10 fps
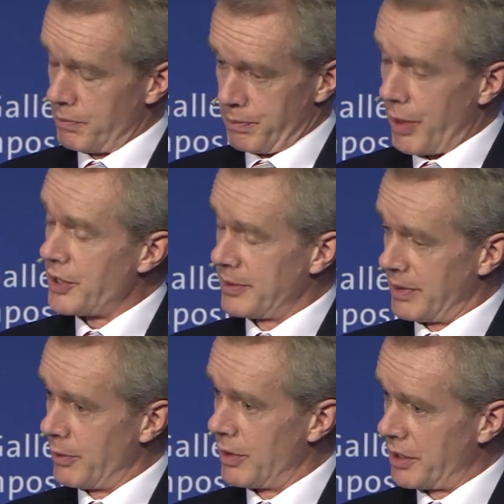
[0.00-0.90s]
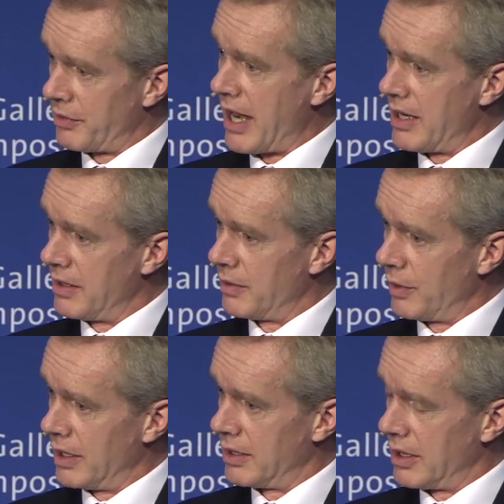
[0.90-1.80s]
possibly were threatened
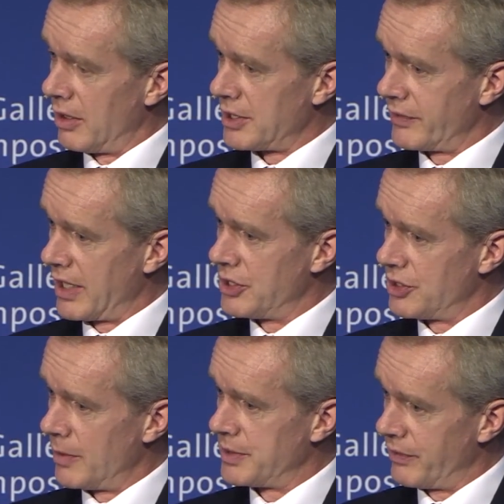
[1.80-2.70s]
with the loss of their jobs.